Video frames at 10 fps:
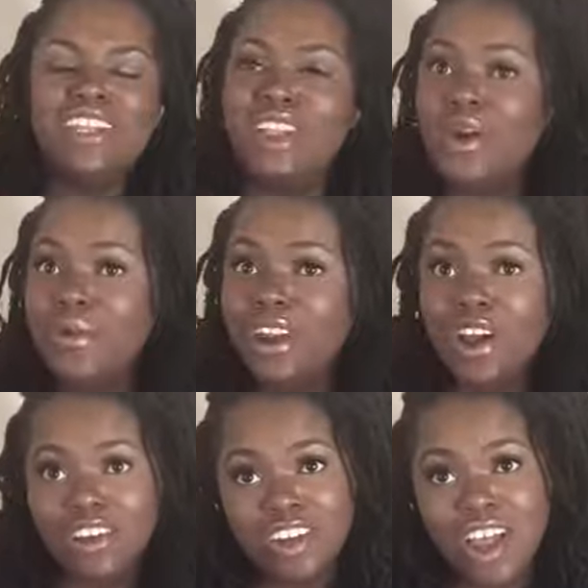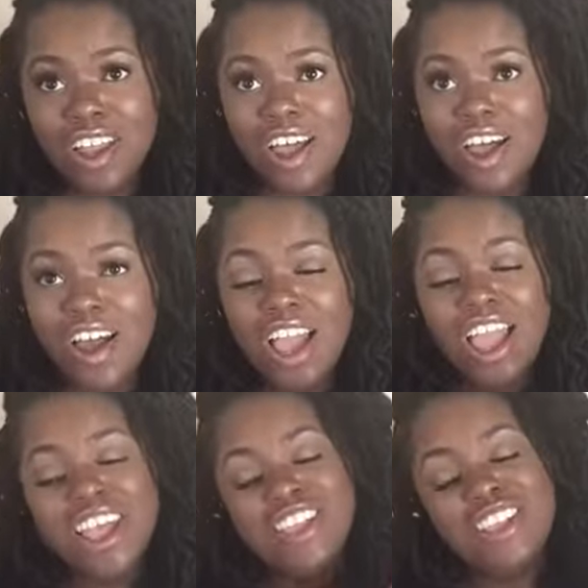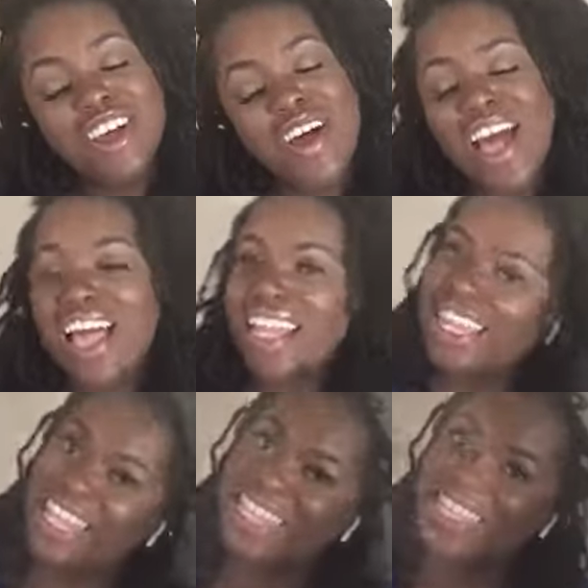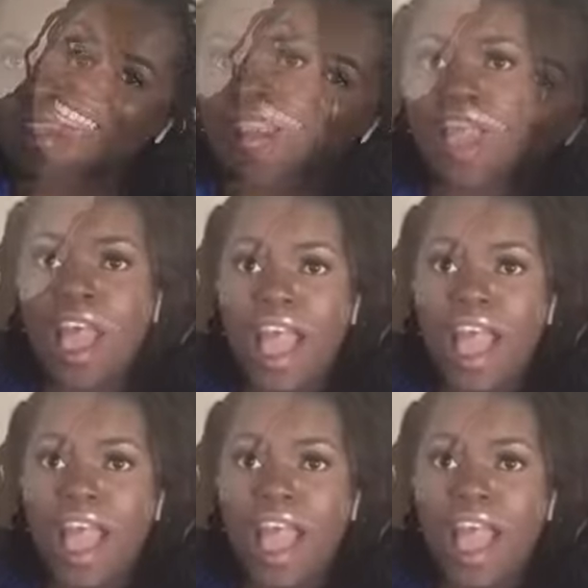don't want to hold y'all long so let's get started.